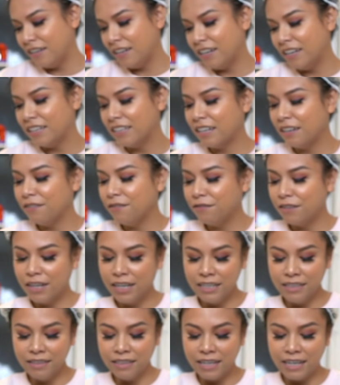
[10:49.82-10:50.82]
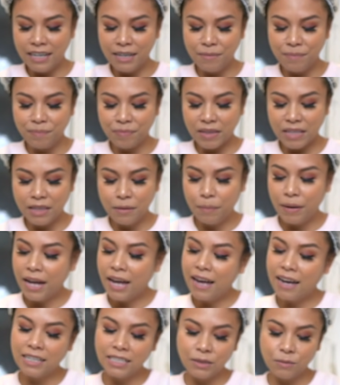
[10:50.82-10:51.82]
And I find that in the
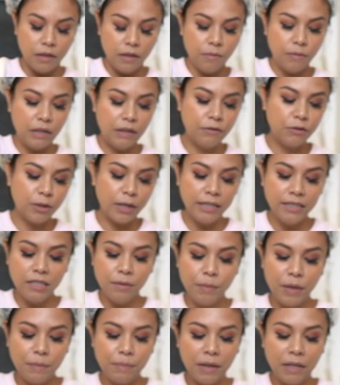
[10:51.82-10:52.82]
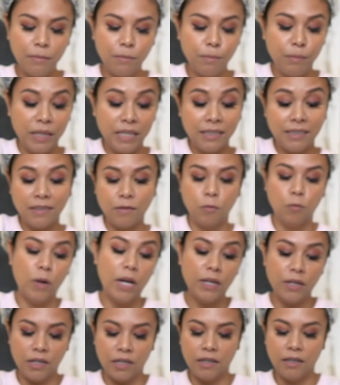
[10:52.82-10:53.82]
past, when I tried to make my mix
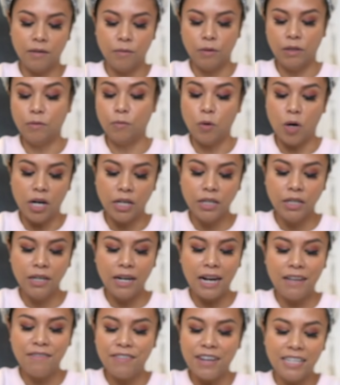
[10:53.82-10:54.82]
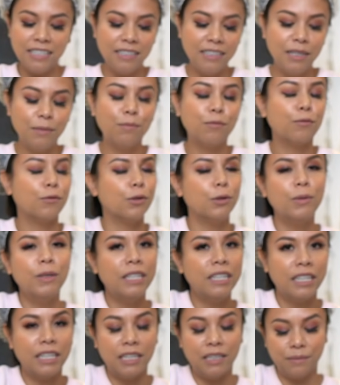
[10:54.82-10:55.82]
wetter with water, I've ended up
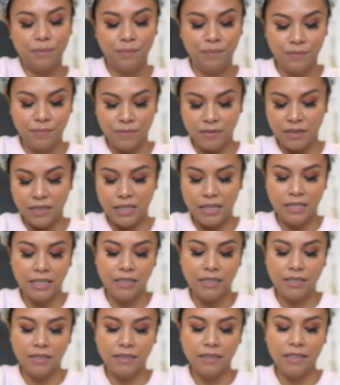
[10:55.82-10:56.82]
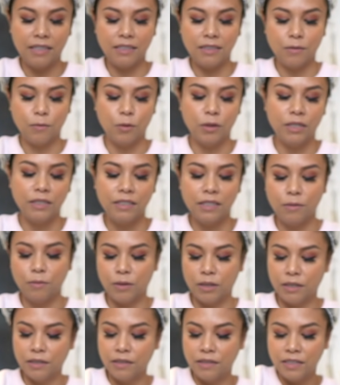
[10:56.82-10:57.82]
ruining it. And it just gets worse and
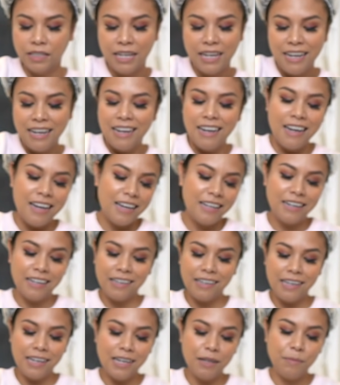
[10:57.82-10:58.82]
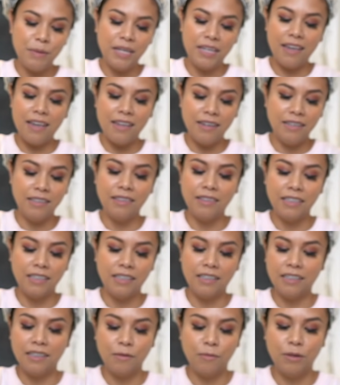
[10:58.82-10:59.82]
worse, and I can't make
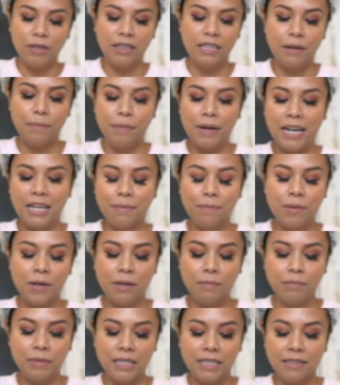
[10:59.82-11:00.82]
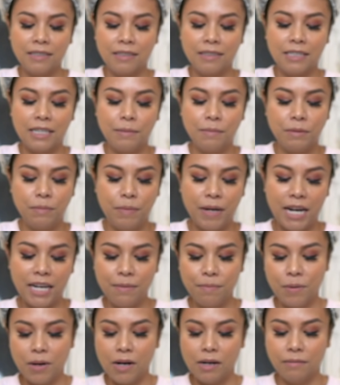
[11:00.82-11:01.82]
anything with that bath bomb mix except
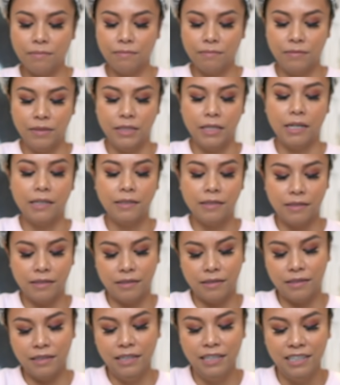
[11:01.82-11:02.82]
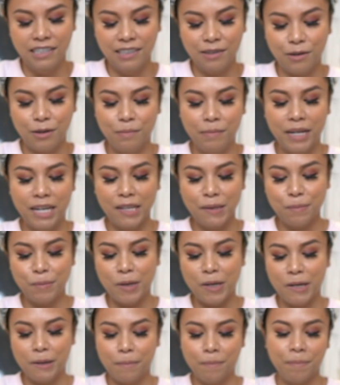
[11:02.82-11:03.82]
bath bomb dust or bath
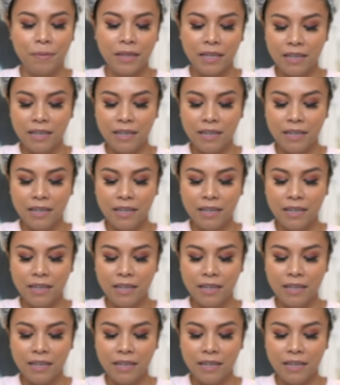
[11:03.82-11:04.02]
bomb